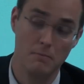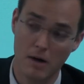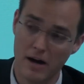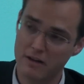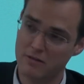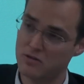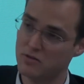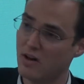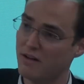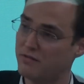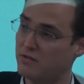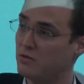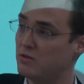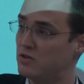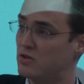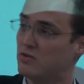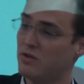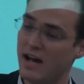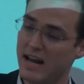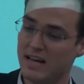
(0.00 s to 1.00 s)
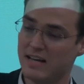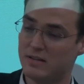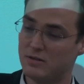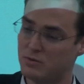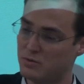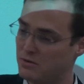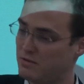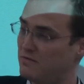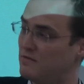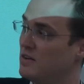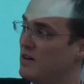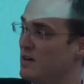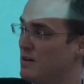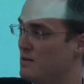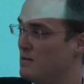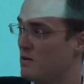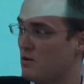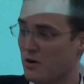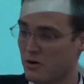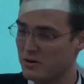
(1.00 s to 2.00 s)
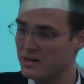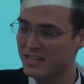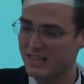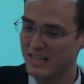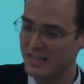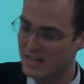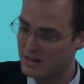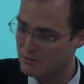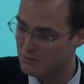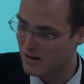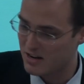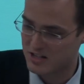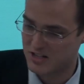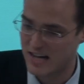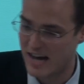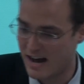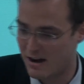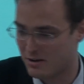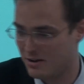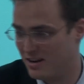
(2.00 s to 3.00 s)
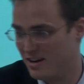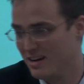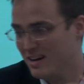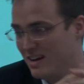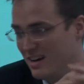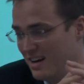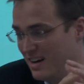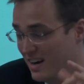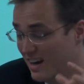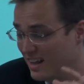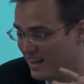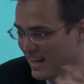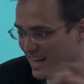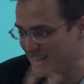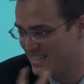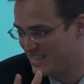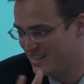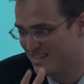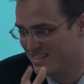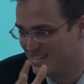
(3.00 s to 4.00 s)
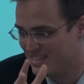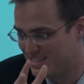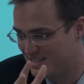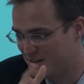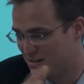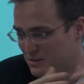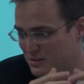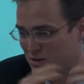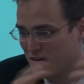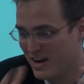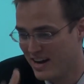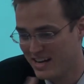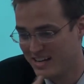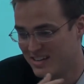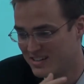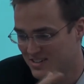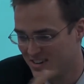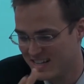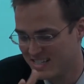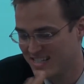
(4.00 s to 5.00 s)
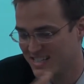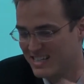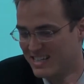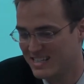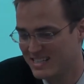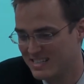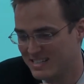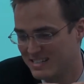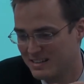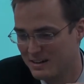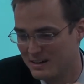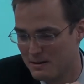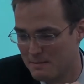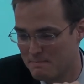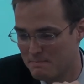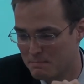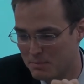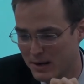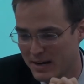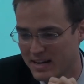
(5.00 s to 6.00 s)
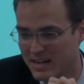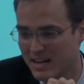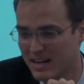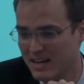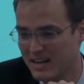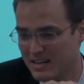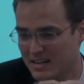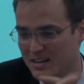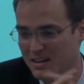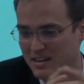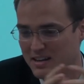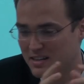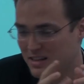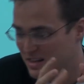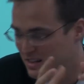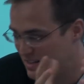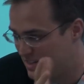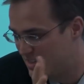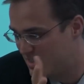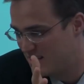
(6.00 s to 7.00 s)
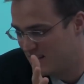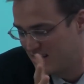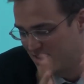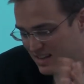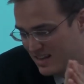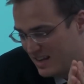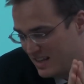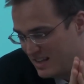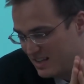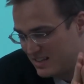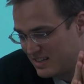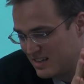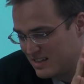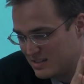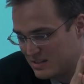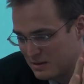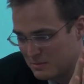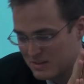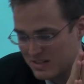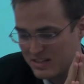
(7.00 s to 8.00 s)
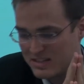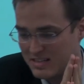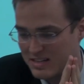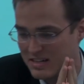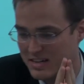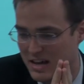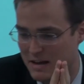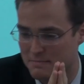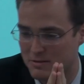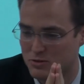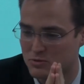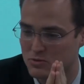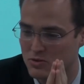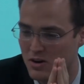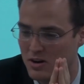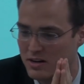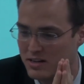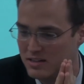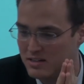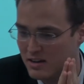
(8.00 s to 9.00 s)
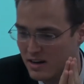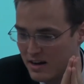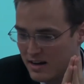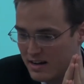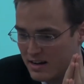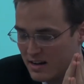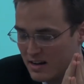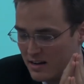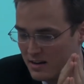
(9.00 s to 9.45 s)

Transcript: Microsoft, to its credit, sort of hurriedly rushed out a, a, a license to try and address this. Uh, but, you know, I think in some sense the damage was already done.